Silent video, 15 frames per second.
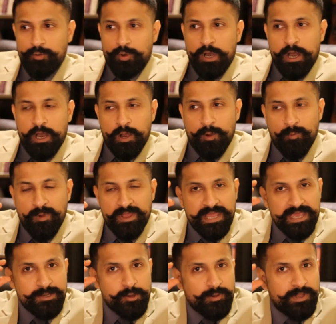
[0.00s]
When I
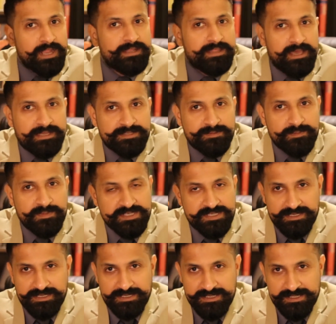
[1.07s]
look at that
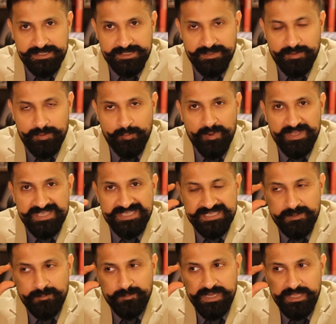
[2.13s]
Mercedes, when
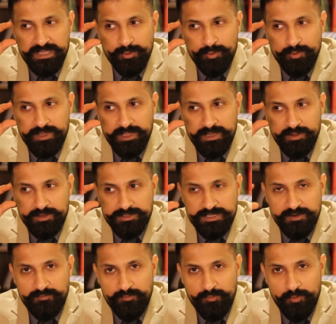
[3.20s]
somebody who cannot
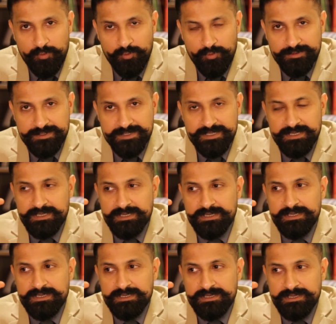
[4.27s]
afford
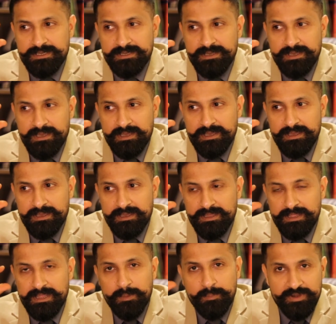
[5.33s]

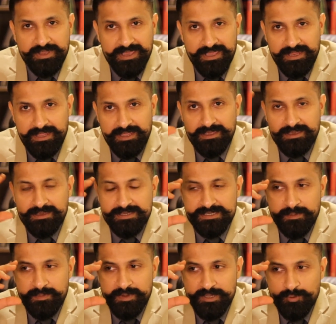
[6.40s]
Lamborghini,
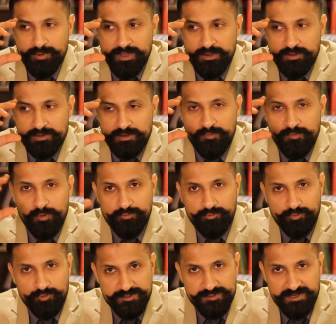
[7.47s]
somebody who cannot afford
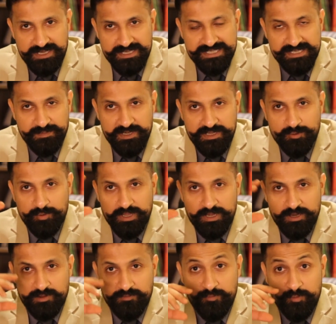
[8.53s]
Rolls Royce, somebody who cannot
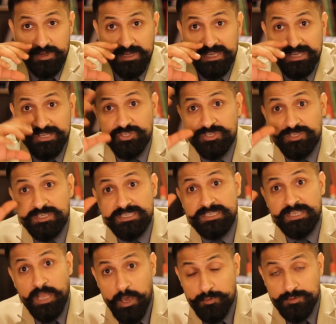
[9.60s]
afford luxurious
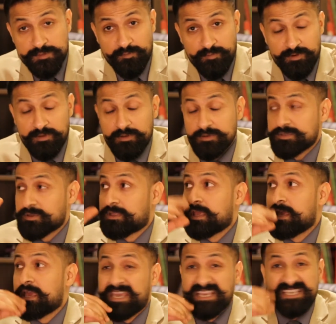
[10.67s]
clothes
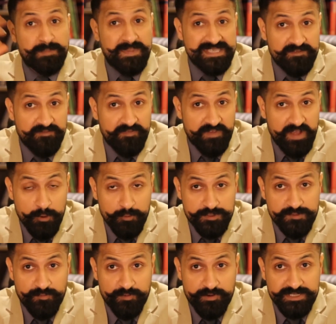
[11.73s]
expensive clothes,
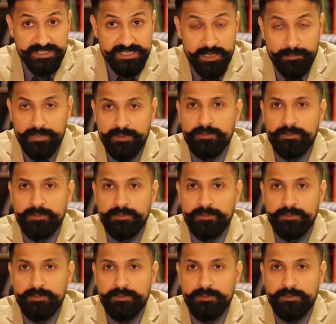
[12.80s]
for example,